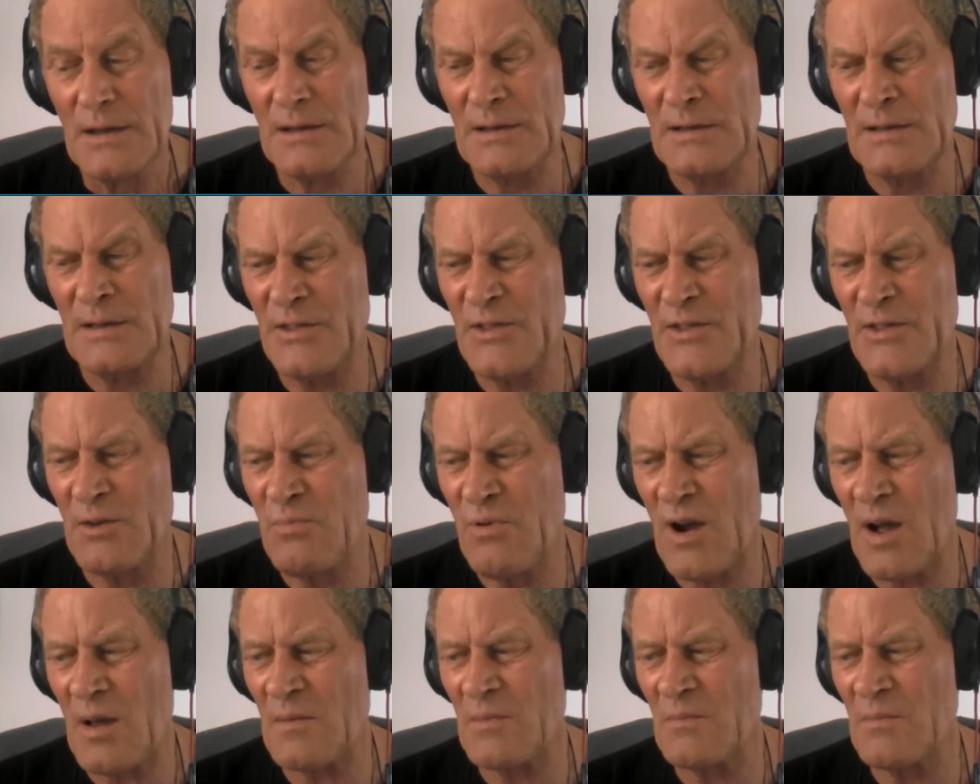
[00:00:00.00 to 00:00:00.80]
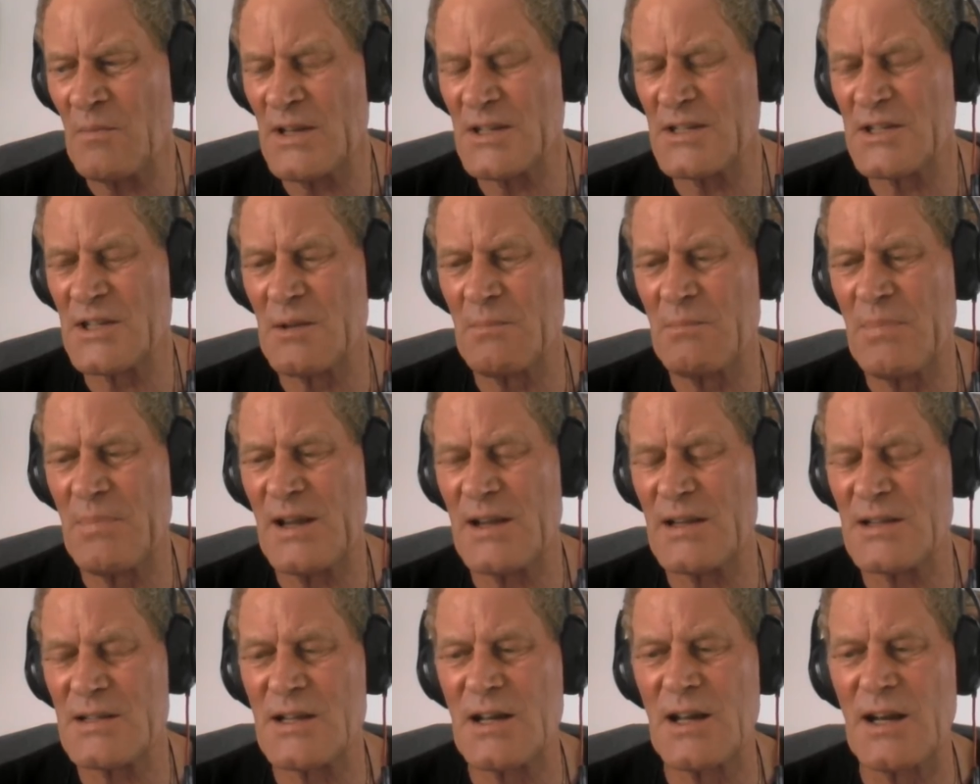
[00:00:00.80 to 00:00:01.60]
the problem is the
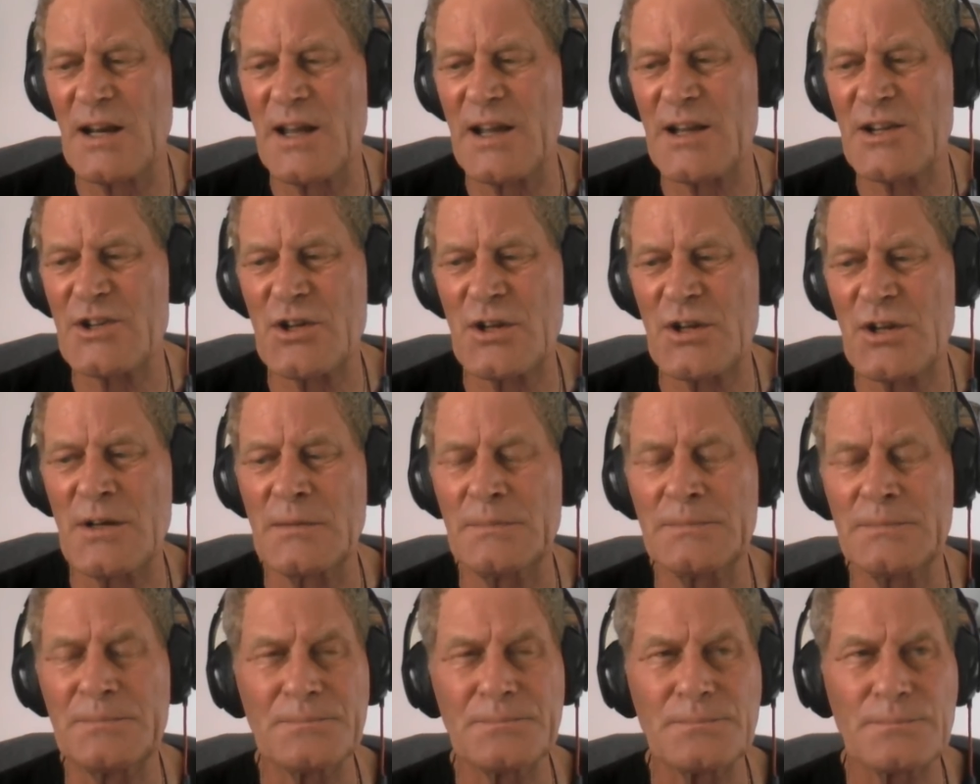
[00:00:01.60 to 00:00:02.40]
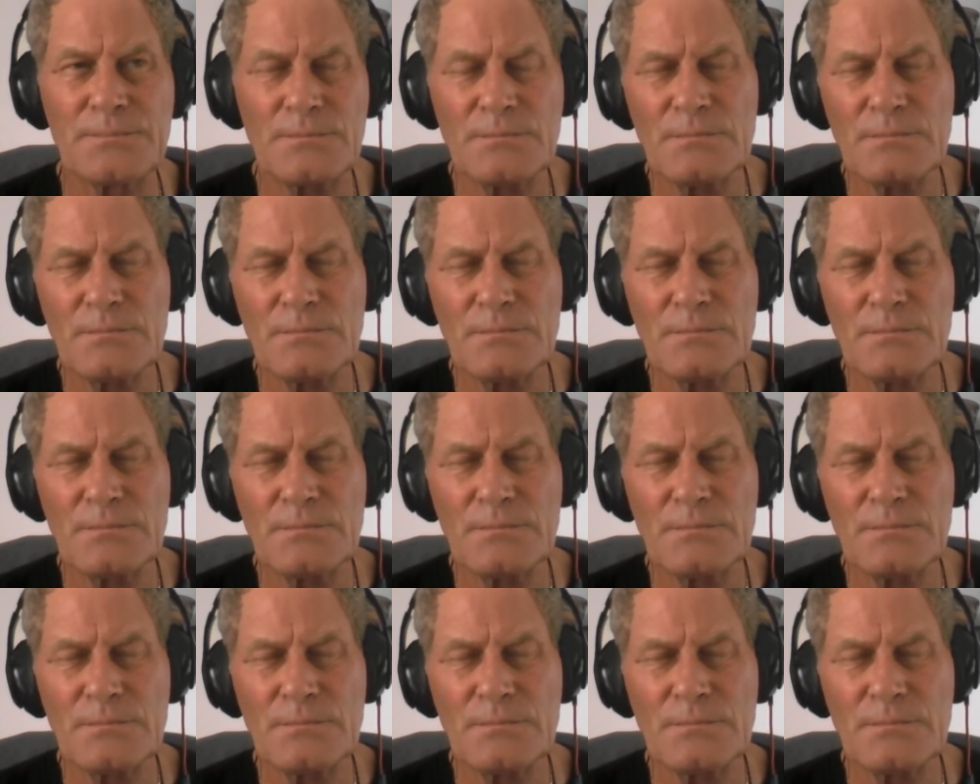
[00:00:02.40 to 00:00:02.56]
biggest collection